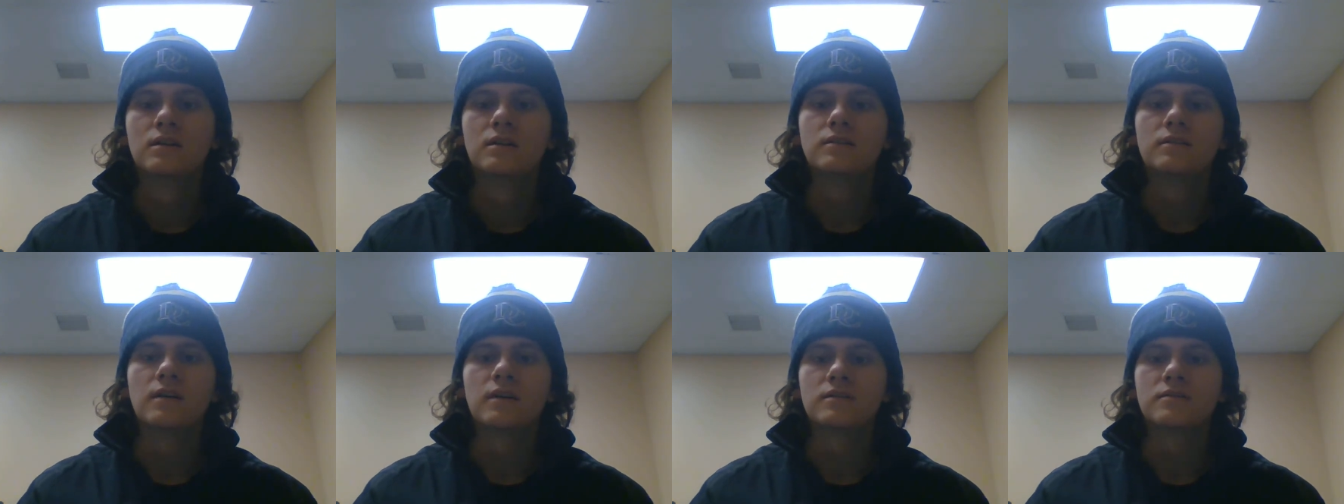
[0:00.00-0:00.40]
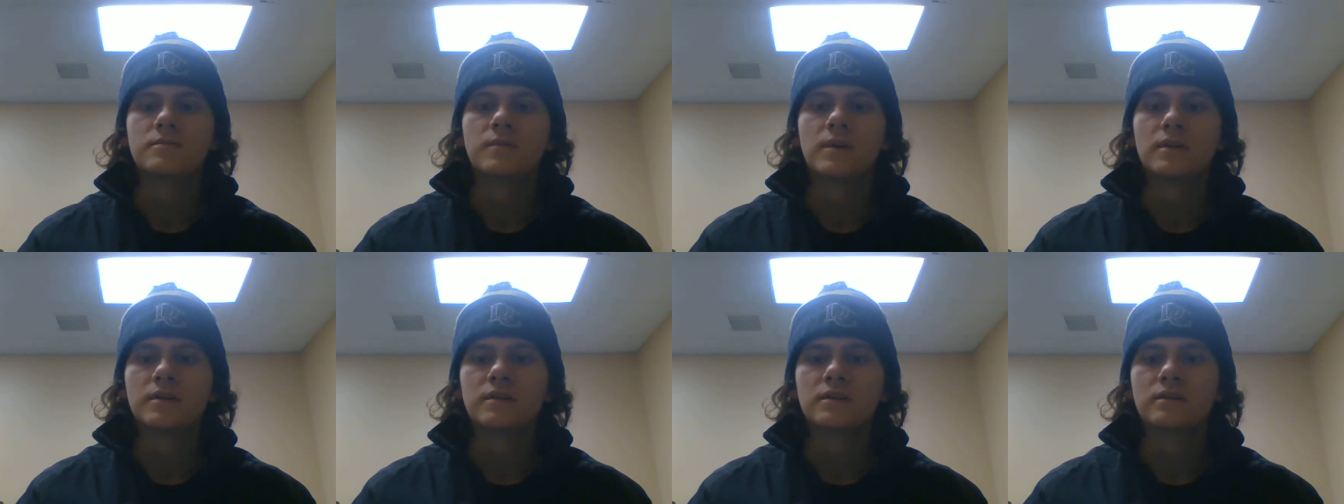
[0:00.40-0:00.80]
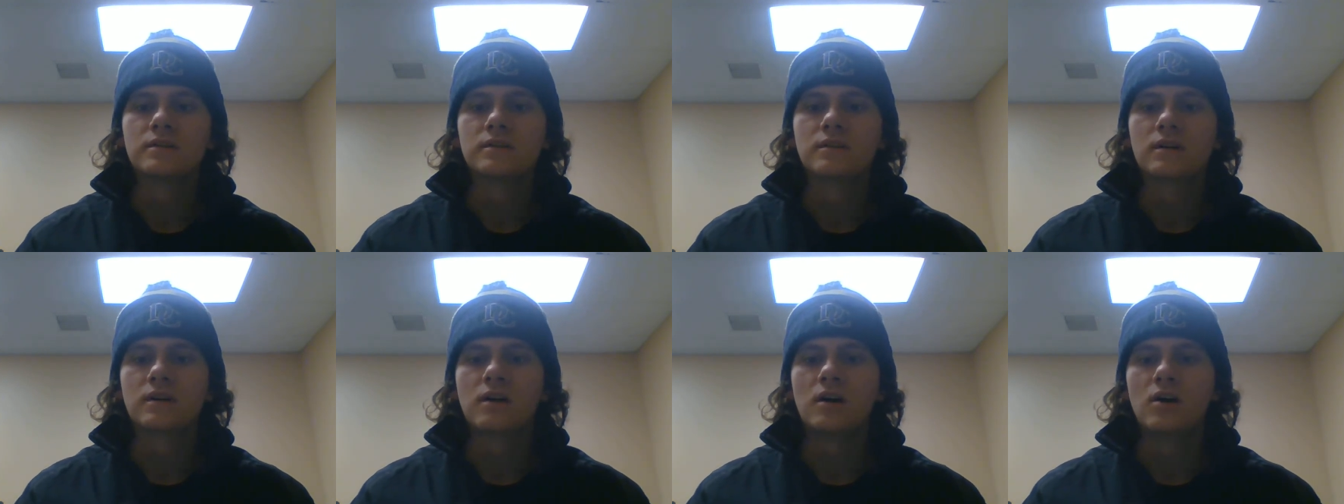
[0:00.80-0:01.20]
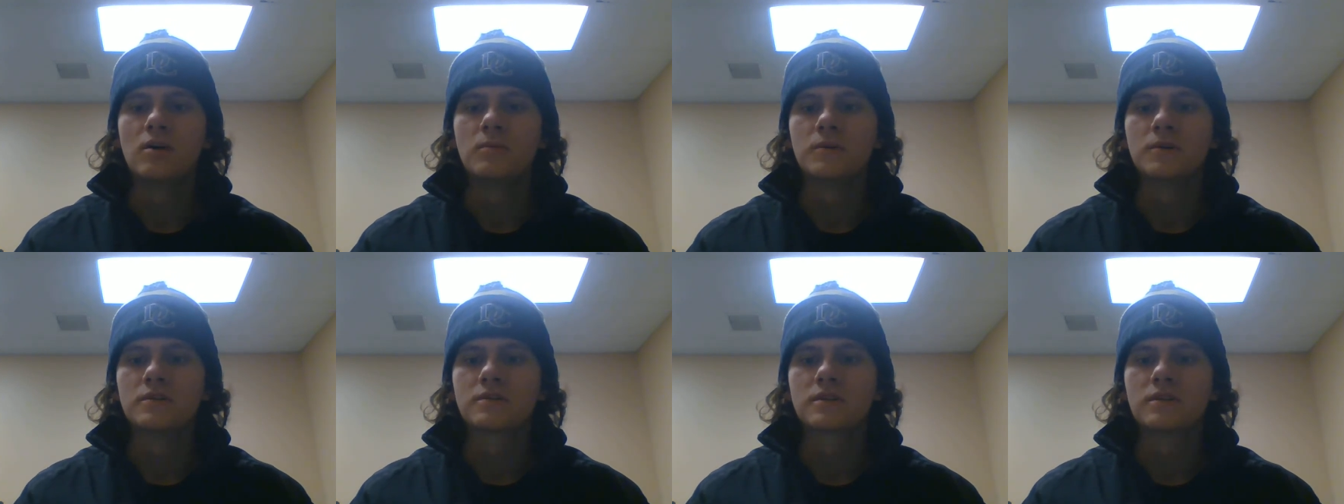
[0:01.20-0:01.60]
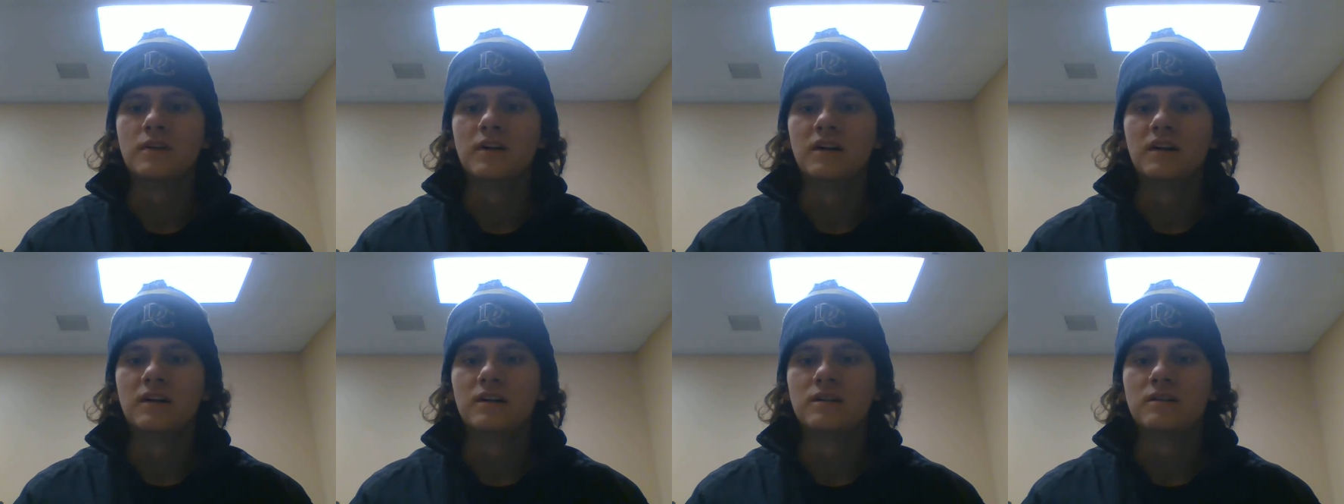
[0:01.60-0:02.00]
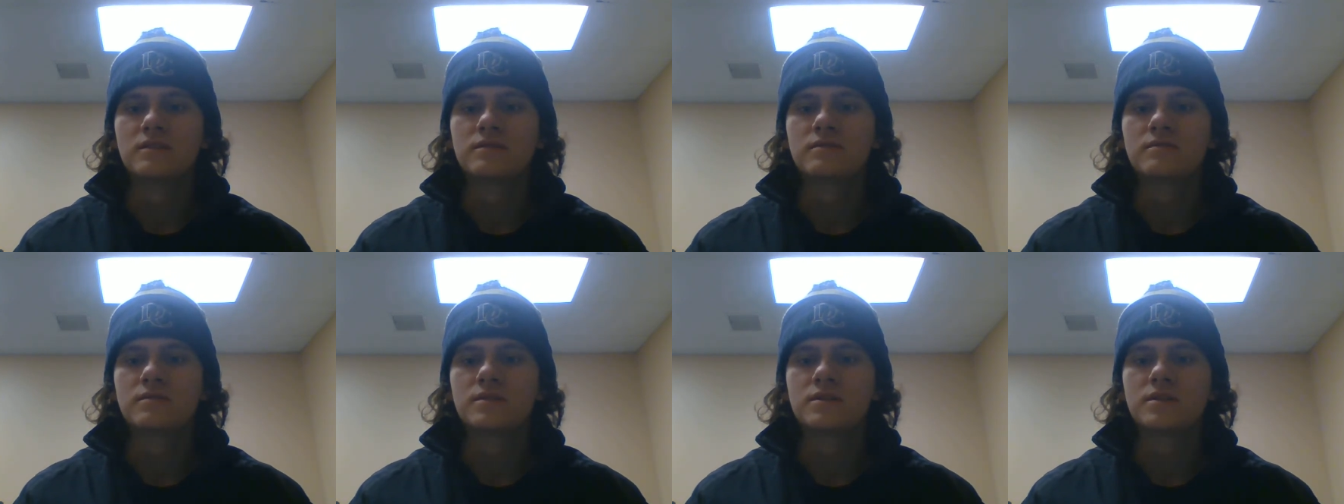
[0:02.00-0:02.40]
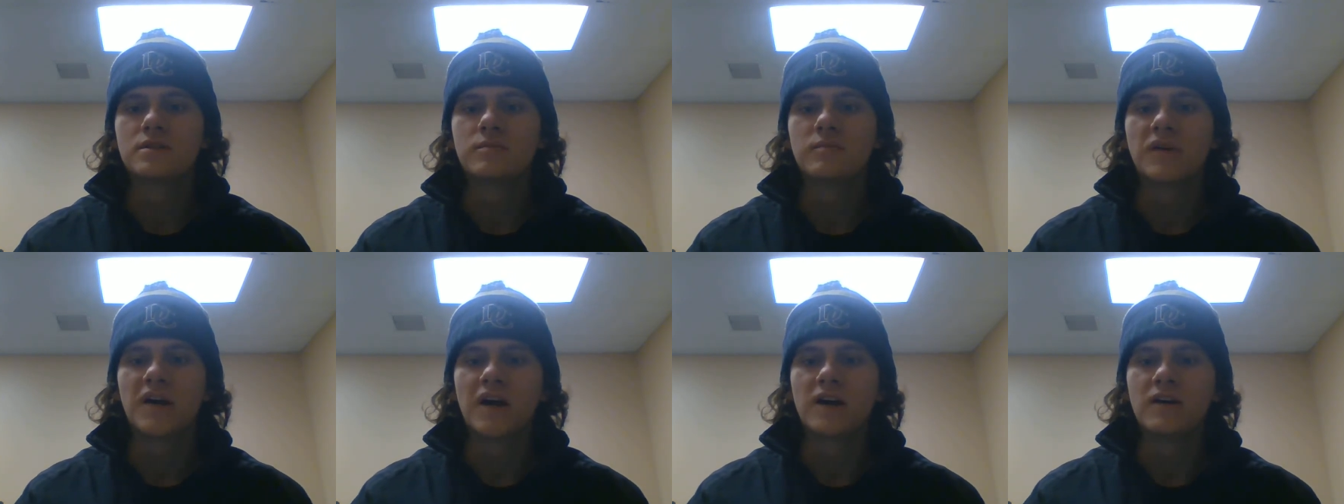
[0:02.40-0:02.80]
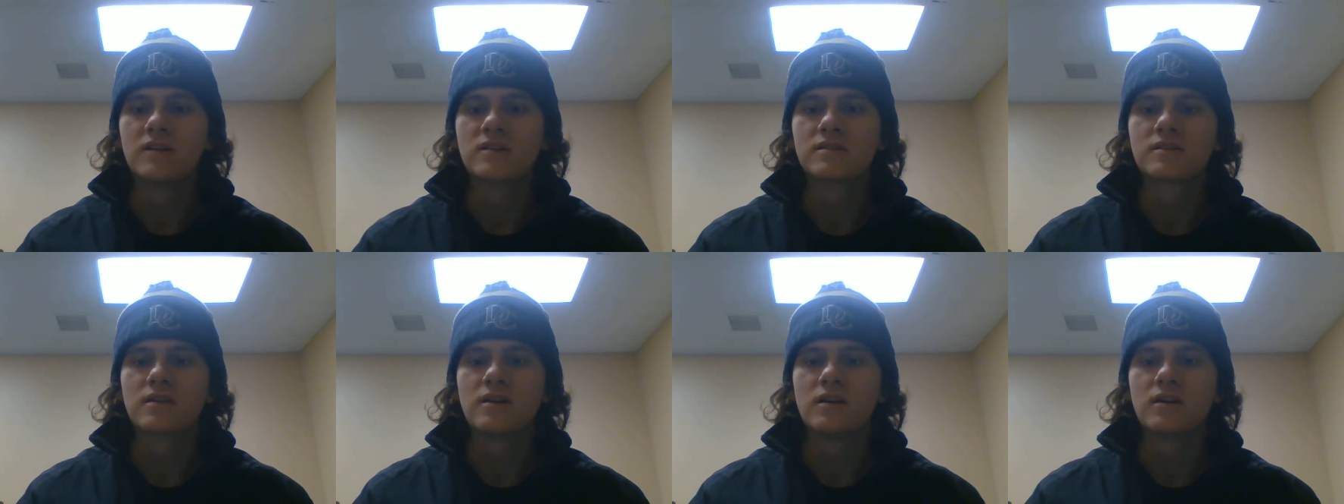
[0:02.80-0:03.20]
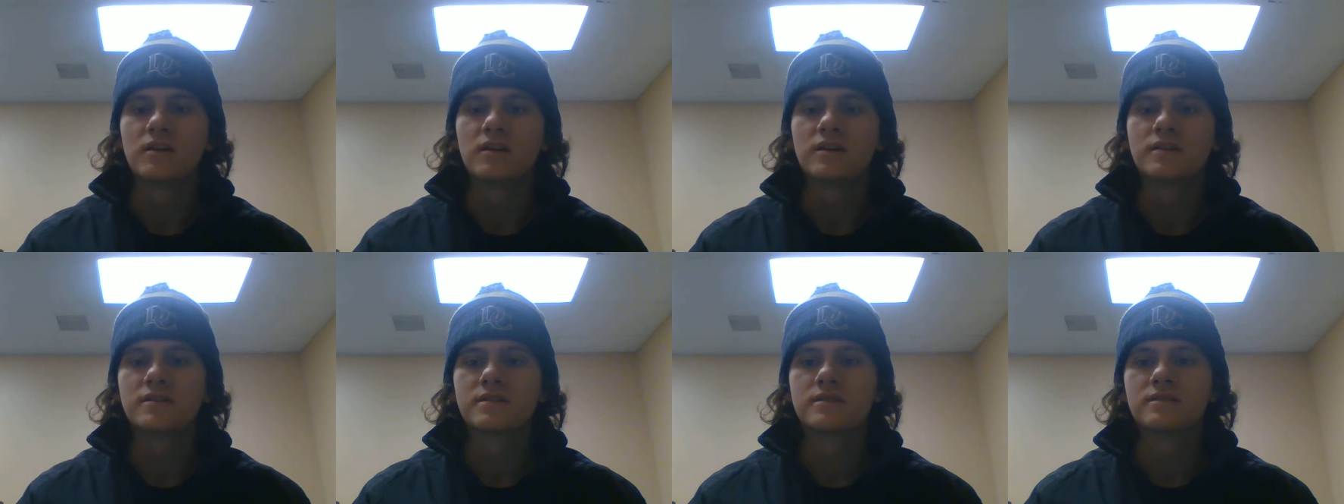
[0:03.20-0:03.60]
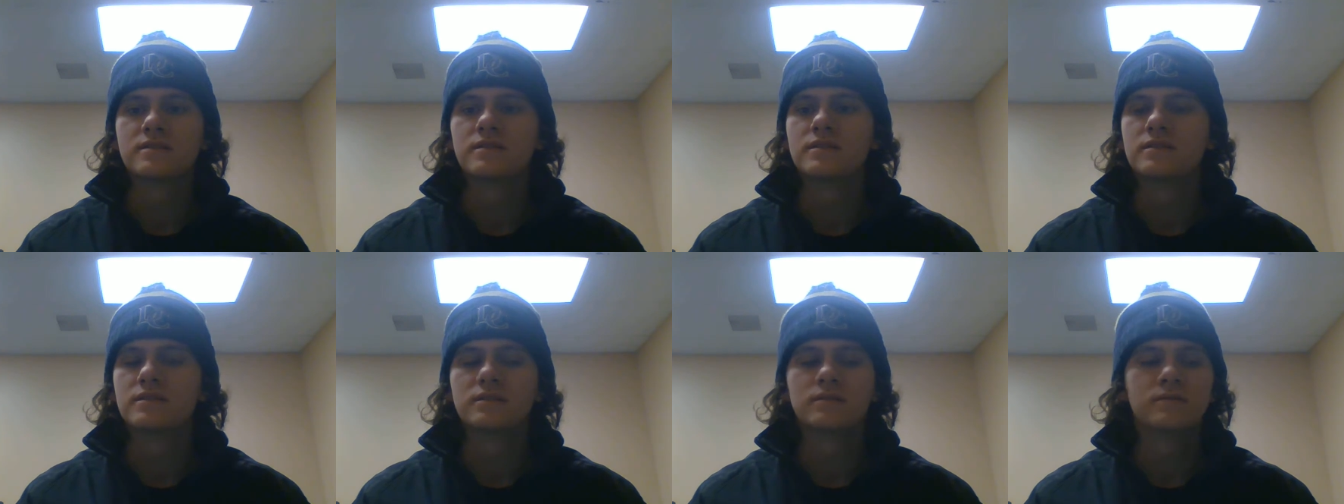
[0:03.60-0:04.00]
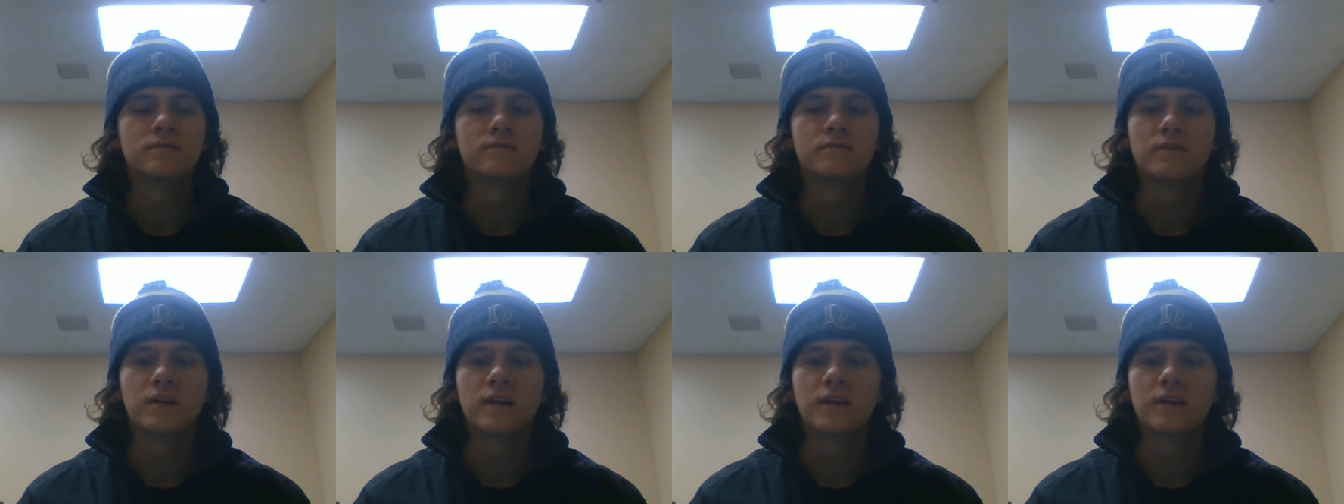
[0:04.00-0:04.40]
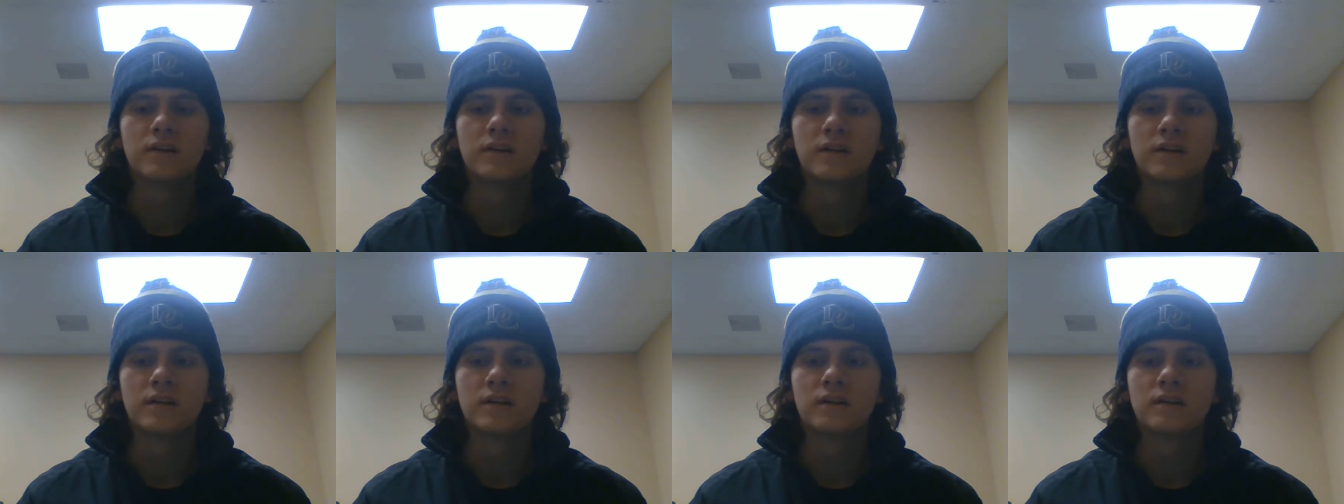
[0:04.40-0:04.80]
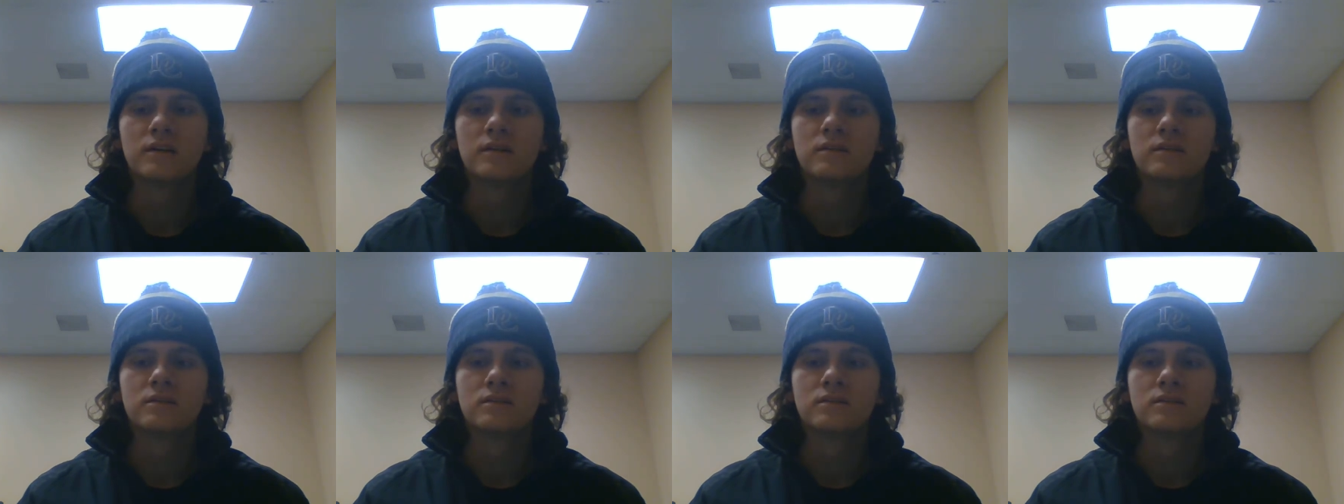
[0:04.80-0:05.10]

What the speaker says: talks about the Commerce Clause, which empowers Congress to regulate